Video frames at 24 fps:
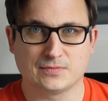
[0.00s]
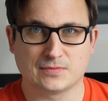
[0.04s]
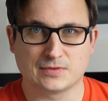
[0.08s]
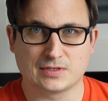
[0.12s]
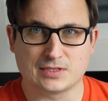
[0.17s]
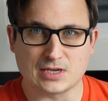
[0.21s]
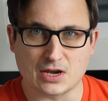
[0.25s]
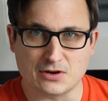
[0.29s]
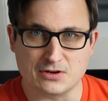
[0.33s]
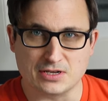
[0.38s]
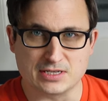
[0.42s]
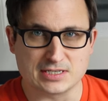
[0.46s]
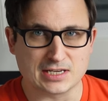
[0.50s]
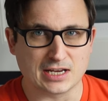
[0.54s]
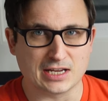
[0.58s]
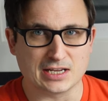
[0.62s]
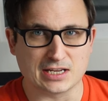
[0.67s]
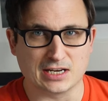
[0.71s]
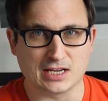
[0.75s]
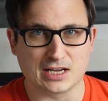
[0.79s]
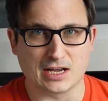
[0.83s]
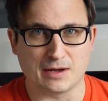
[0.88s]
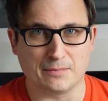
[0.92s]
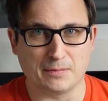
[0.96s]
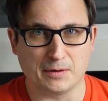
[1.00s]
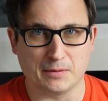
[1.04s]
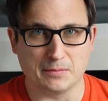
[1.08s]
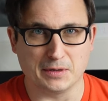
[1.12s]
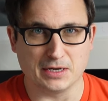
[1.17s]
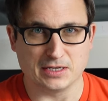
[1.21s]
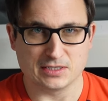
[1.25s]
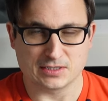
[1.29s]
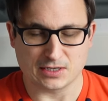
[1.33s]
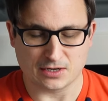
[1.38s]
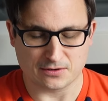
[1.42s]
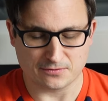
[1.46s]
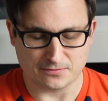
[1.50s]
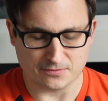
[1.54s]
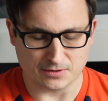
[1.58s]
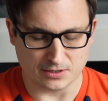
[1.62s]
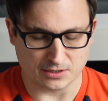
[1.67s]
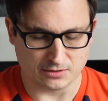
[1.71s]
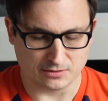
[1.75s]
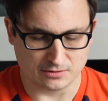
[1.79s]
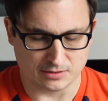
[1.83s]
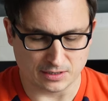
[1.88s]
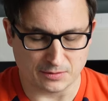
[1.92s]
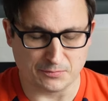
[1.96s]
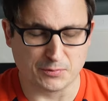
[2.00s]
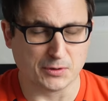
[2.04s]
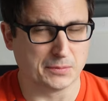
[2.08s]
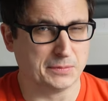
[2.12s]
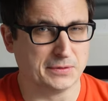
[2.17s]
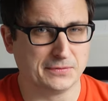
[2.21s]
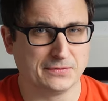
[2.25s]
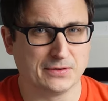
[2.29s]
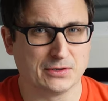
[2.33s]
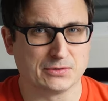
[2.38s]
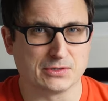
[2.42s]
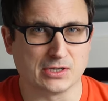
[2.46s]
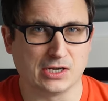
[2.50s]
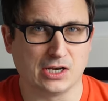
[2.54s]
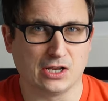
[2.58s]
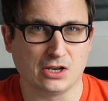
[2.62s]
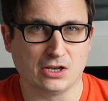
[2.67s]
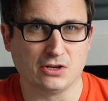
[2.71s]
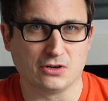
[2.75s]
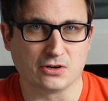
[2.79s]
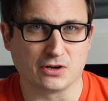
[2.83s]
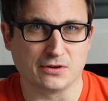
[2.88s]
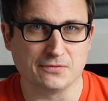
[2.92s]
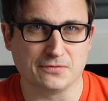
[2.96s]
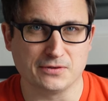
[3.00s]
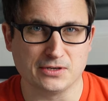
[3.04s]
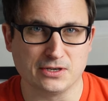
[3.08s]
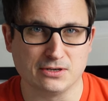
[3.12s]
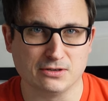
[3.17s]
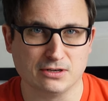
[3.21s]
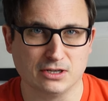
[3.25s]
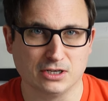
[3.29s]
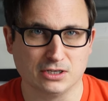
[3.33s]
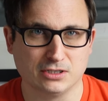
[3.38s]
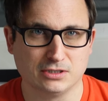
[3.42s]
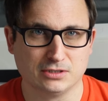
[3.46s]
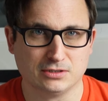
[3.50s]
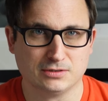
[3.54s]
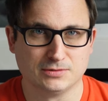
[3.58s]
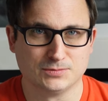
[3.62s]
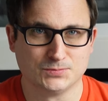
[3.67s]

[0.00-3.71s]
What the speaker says: It's only taken a couple of minutes so far. It probably feels a lot longer for you lot.